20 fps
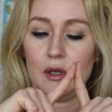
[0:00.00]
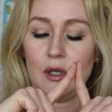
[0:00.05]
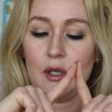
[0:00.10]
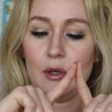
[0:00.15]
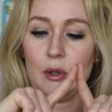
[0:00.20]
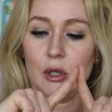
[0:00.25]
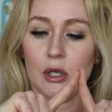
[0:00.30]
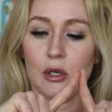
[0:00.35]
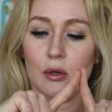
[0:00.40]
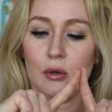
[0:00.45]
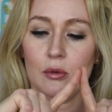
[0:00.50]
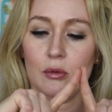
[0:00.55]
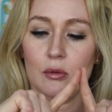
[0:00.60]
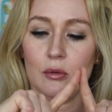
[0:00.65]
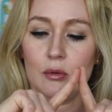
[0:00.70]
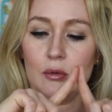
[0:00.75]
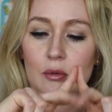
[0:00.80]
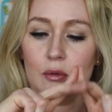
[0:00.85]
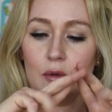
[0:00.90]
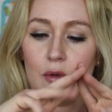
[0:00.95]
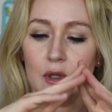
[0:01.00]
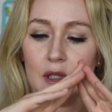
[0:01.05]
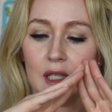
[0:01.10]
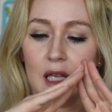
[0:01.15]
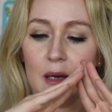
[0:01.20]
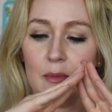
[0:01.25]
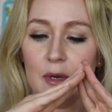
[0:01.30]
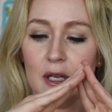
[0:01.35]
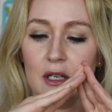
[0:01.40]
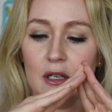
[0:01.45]
There we go. Is
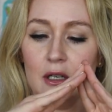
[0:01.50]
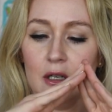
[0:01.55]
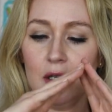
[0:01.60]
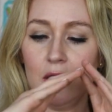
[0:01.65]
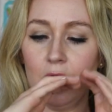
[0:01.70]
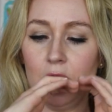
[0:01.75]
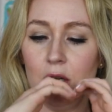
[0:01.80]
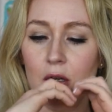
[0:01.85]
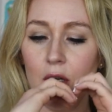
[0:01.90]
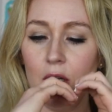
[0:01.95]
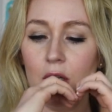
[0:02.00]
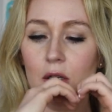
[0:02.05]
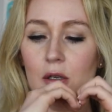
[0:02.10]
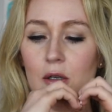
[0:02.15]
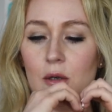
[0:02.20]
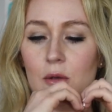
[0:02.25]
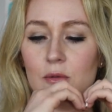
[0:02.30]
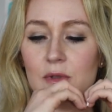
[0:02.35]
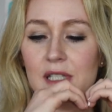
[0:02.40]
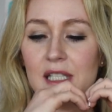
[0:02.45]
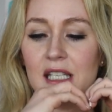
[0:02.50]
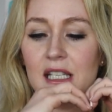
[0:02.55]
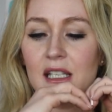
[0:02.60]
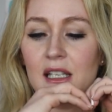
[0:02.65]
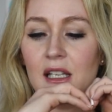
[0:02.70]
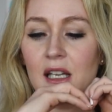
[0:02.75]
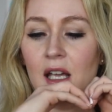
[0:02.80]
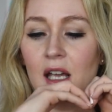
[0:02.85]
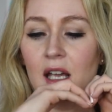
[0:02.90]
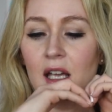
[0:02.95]
that better? Oh,
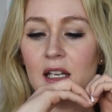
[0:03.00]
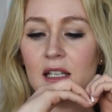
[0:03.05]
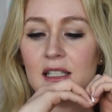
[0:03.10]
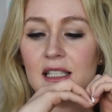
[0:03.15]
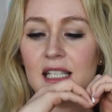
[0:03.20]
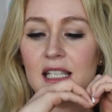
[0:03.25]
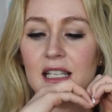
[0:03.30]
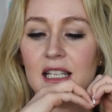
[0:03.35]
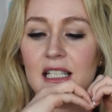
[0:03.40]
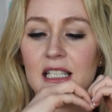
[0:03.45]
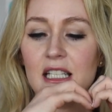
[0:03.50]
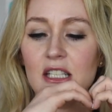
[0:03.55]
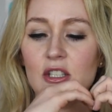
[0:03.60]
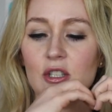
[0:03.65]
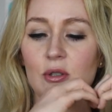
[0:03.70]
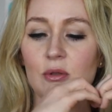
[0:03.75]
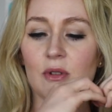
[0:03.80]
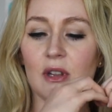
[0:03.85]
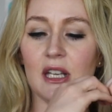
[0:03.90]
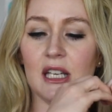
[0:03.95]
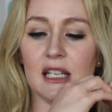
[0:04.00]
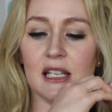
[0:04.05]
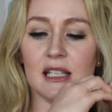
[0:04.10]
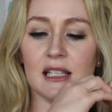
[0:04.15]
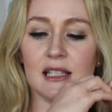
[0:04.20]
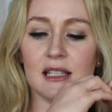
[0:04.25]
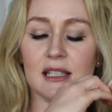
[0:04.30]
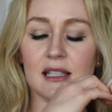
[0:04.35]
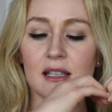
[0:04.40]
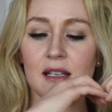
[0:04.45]
see, they teach you
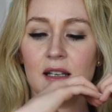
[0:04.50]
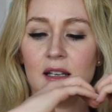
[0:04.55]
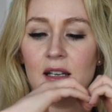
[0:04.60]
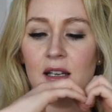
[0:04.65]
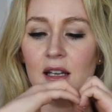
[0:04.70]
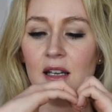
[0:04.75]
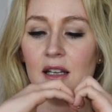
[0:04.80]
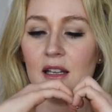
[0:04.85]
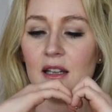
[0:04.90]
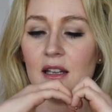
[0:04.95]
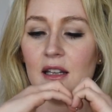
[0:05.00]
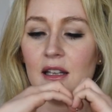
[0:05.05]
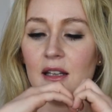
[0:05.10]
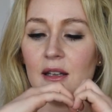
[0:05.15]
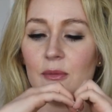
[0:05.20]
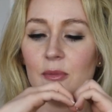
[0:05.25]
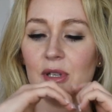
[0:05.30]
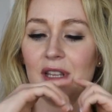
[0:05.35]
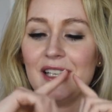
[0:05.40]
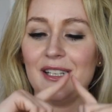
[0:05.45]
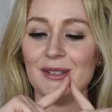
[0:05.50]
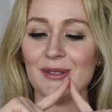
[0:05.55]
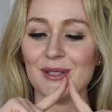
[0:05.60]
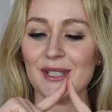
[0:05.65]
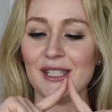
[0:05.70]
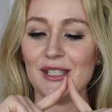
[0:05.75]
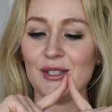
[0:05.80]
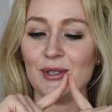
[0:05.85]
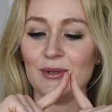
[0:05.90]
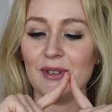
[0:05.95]
this, but they don't
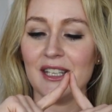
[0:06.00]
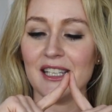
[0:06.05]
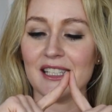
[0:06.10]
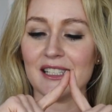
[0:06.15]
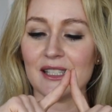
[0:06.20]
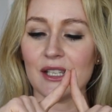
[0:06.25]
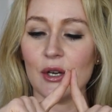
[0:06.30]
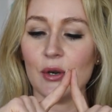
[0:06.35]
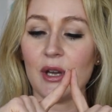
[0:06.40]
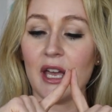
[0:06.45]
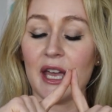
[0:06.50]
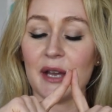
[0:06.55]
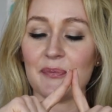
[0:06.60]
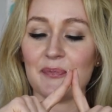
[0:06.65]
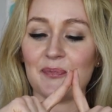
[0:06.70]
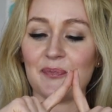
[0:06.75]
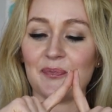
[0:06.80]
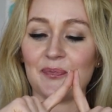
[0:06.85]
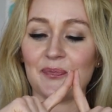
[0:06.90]
teach you this. Okay.